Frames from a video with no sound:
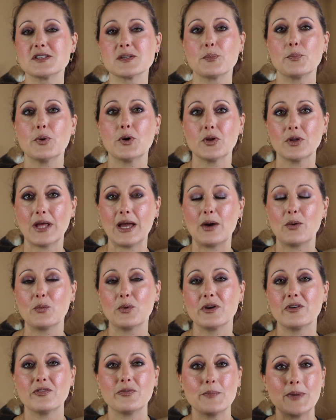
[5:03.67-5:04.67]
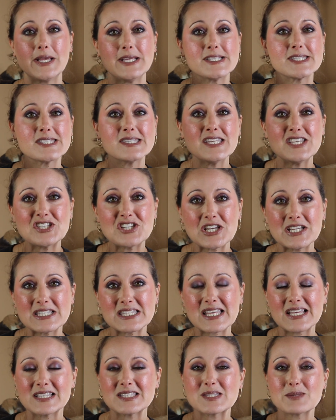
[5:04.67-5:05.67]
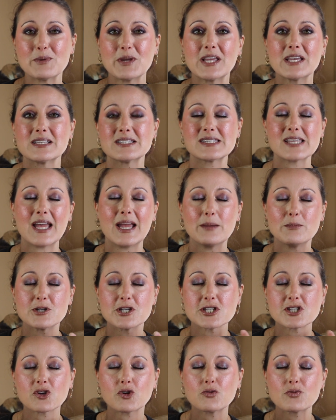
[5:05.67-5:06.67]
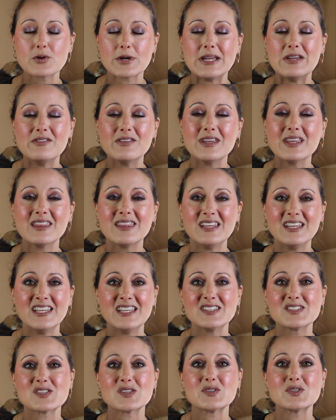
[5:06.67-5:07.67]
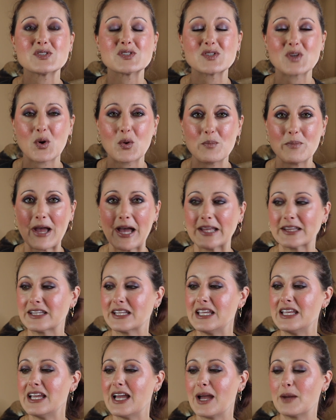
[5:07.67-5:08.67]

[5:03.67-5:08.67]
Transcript: to pull out one of my CJ scents because I'm just craving these so badly.